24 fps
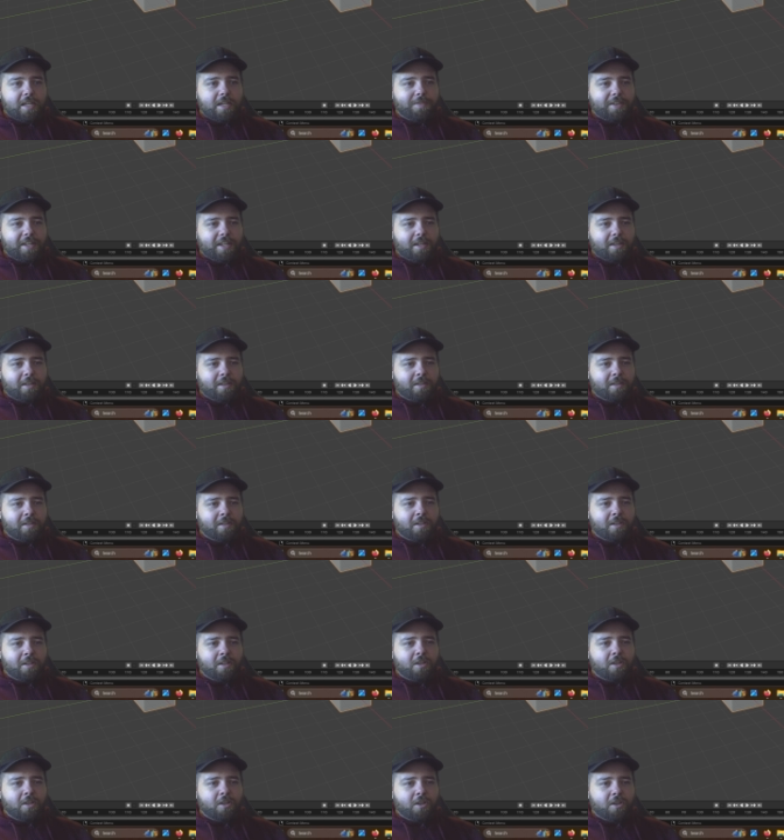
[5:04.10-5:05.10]
Eevee
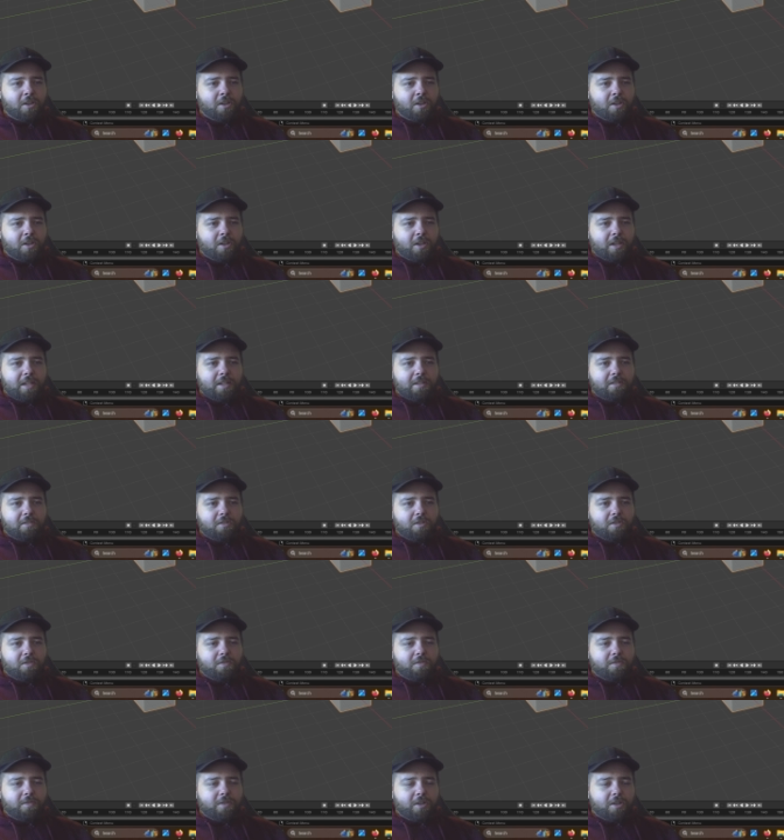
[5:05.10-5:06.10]
this is
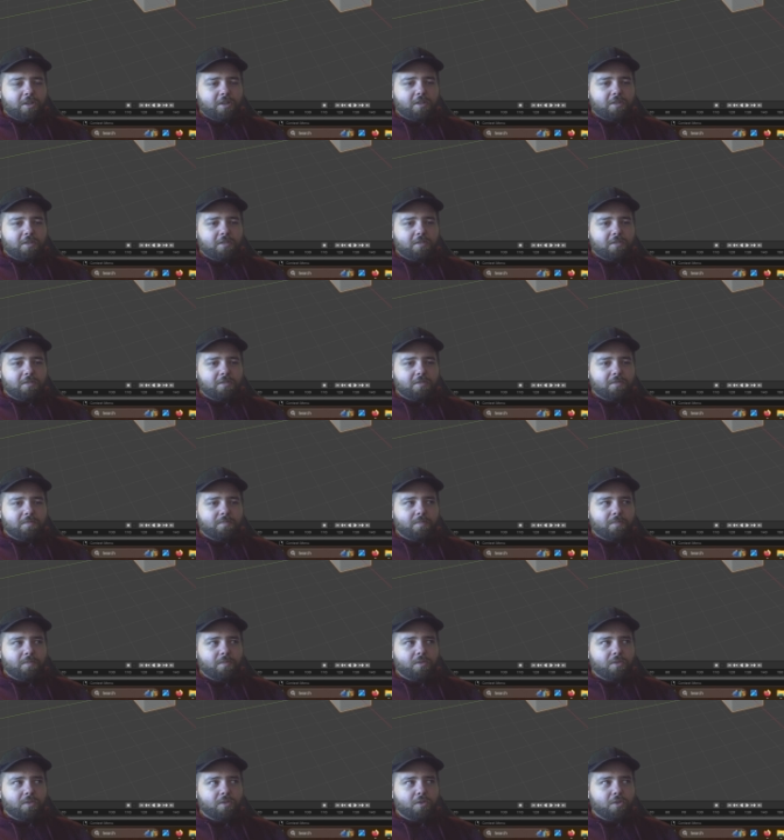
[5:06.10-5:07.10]
good for
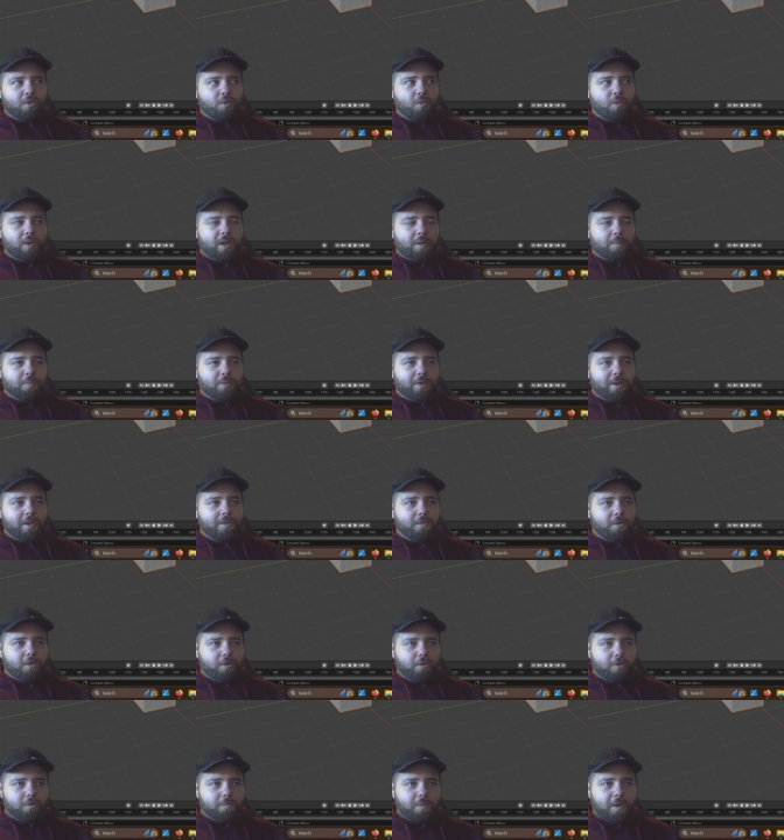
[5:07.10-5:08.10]
quick
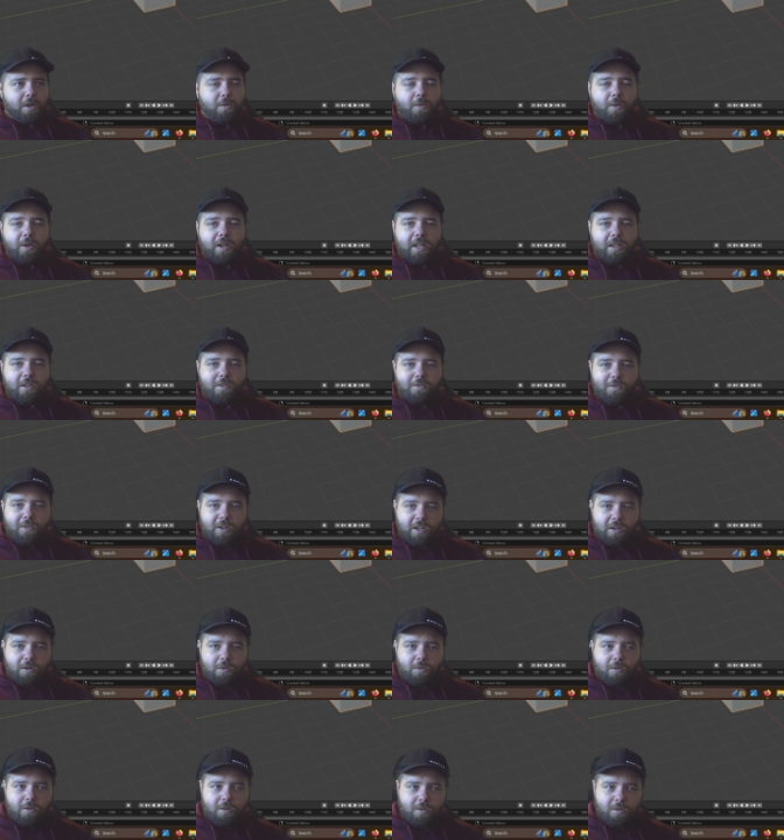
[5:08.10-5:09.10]
previews but you won't get the
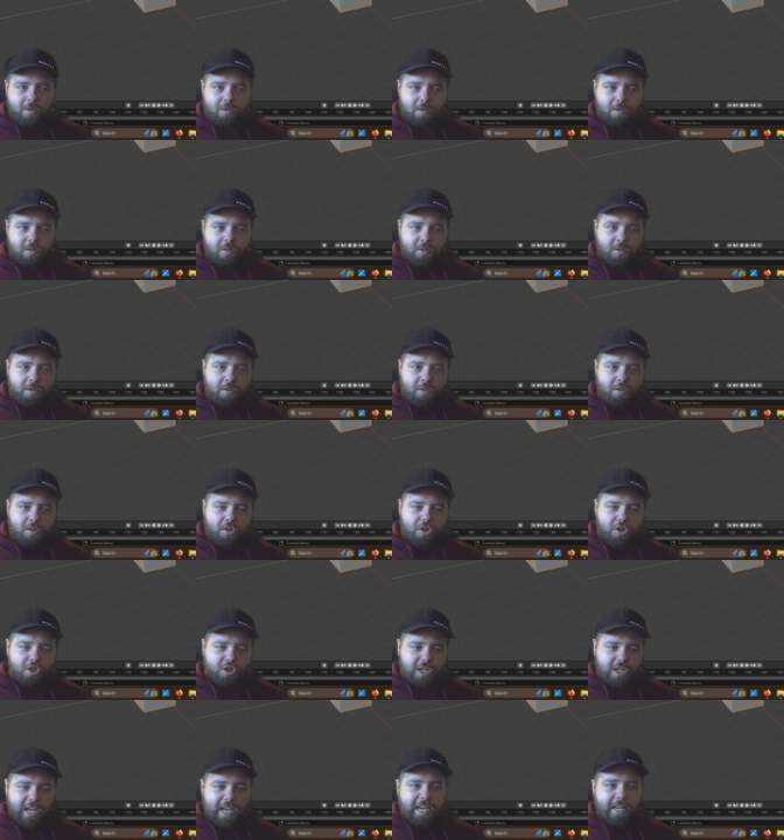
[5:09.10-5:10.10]
real
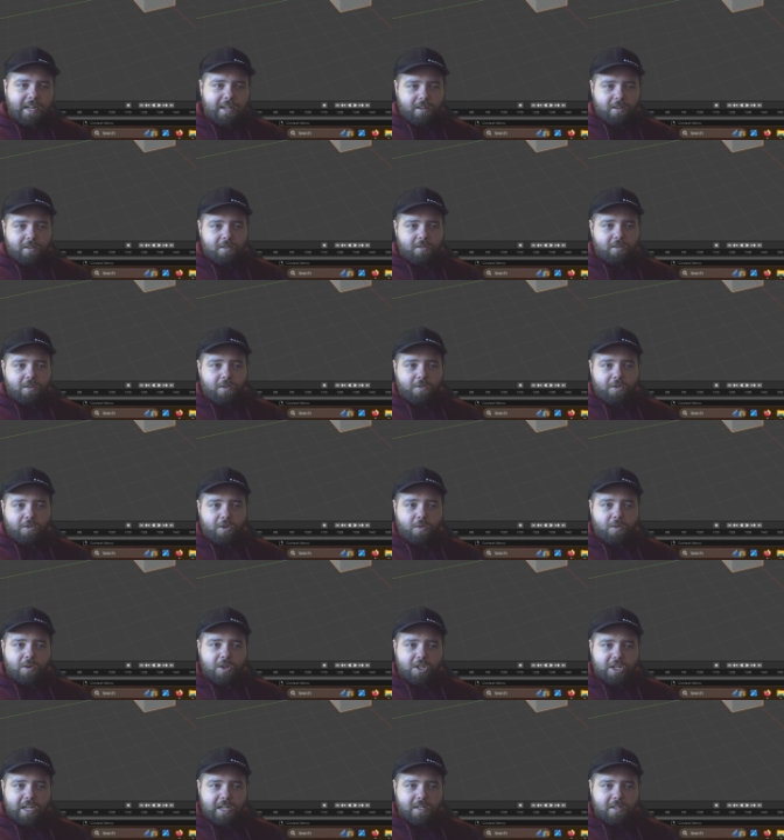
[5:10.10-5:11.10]
shading and stuff so you
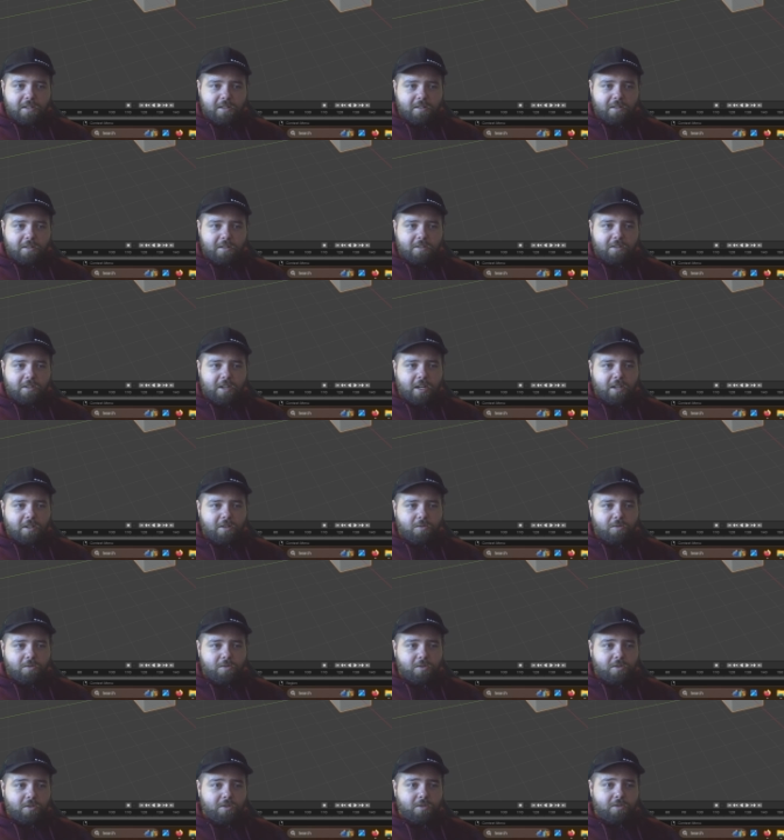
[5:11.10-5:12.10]
want to change this to
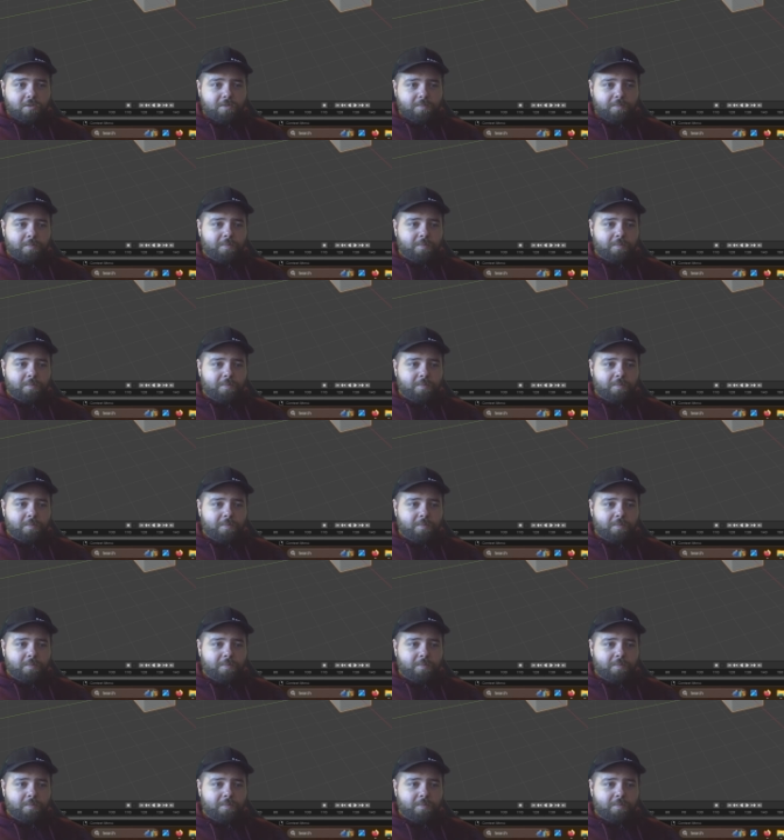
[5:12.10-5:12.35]
cycles